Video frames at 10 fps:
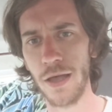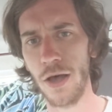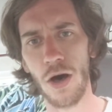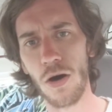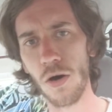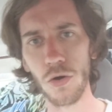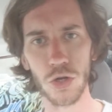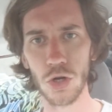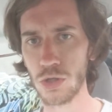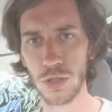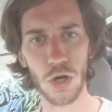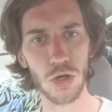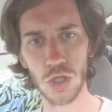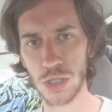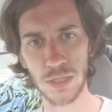oh, you're
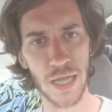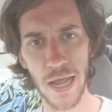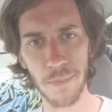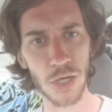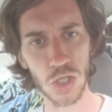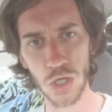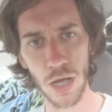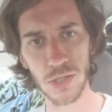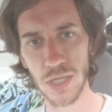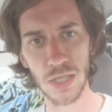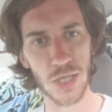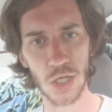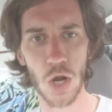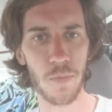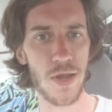just saying a bunch of nonsense.
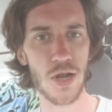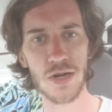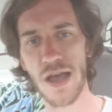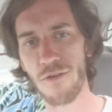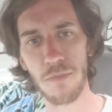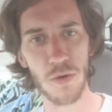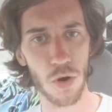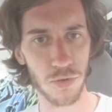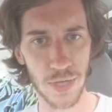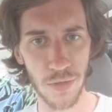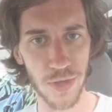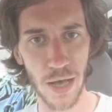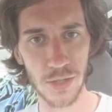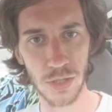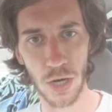XRP could never be worth
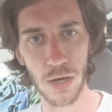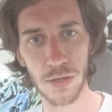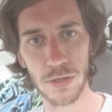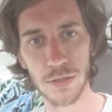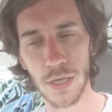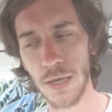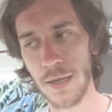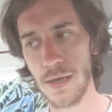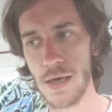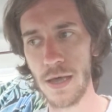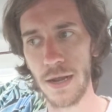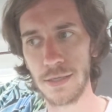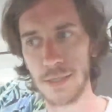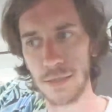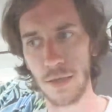$10,000.
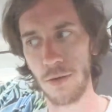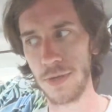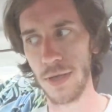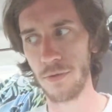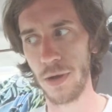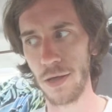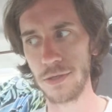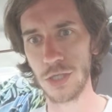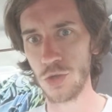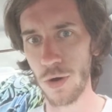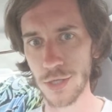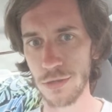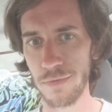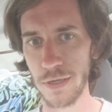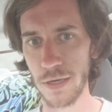And I'll be like, well, did you watch the
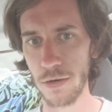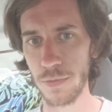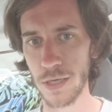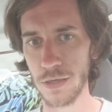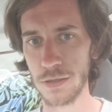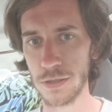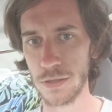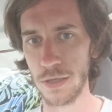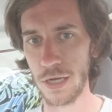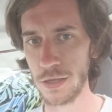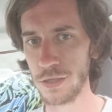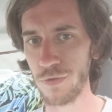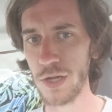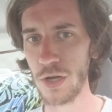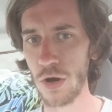video? Because in this
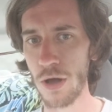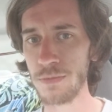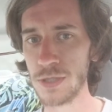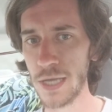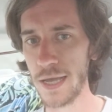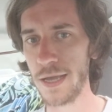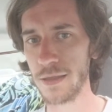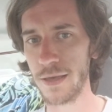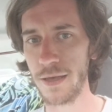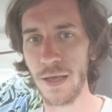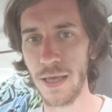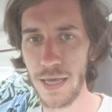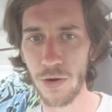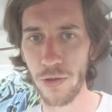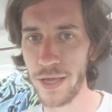video, I'm saying that
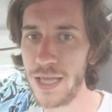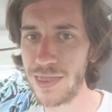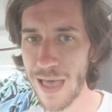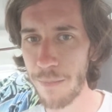it'll hit that